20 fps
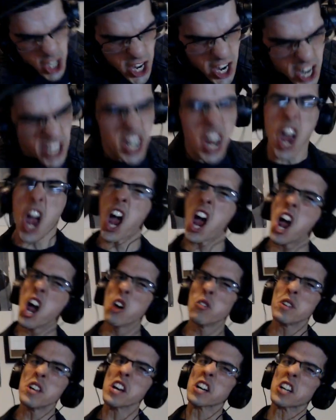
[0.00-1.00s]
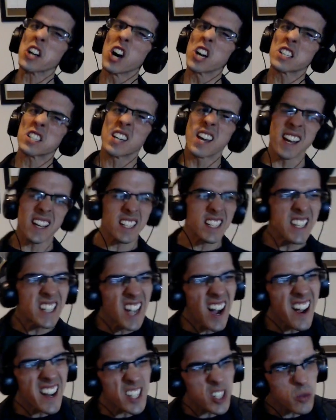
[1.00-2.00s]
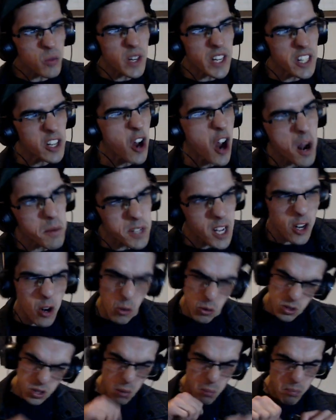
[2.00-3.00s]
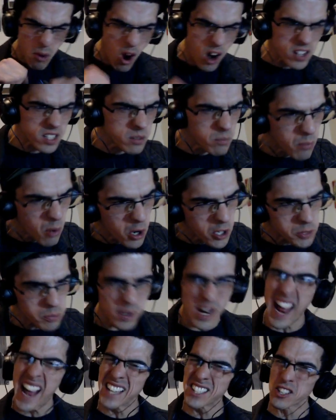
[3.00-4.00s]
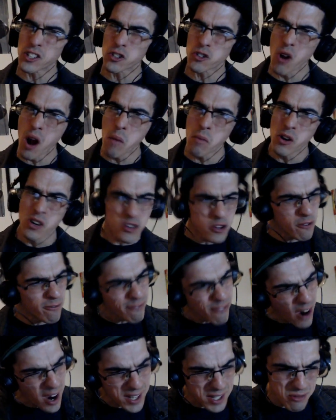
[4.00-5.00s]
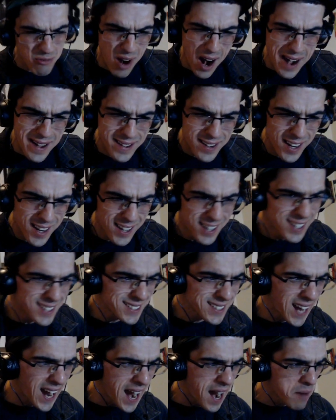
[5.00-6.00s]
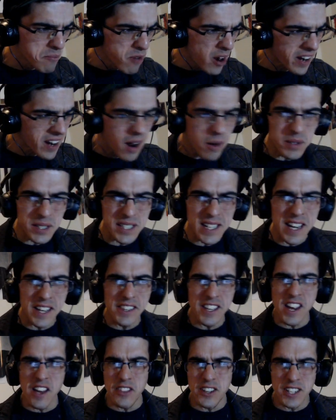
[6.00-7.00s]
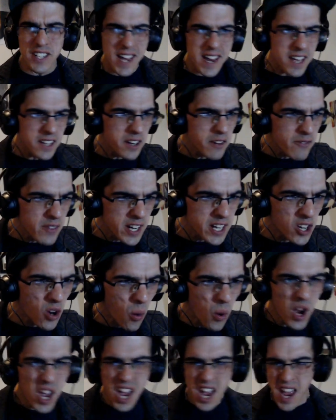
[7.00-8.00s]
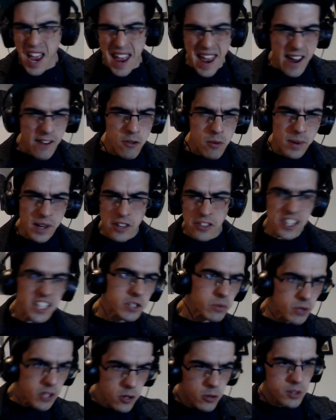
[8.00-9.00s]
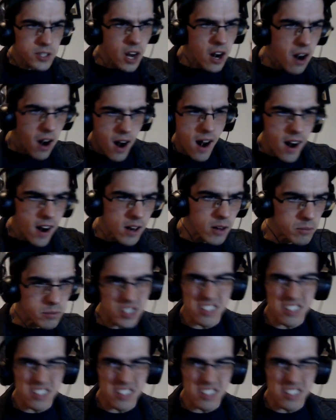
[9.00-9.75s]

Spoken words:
Hell yeah, got technique, I ain't swinging arms. I know those are boxing bars, but as a drummer, you're fucking right. Damn right. I was saying the other day in the video, everybody thinks we use our arms.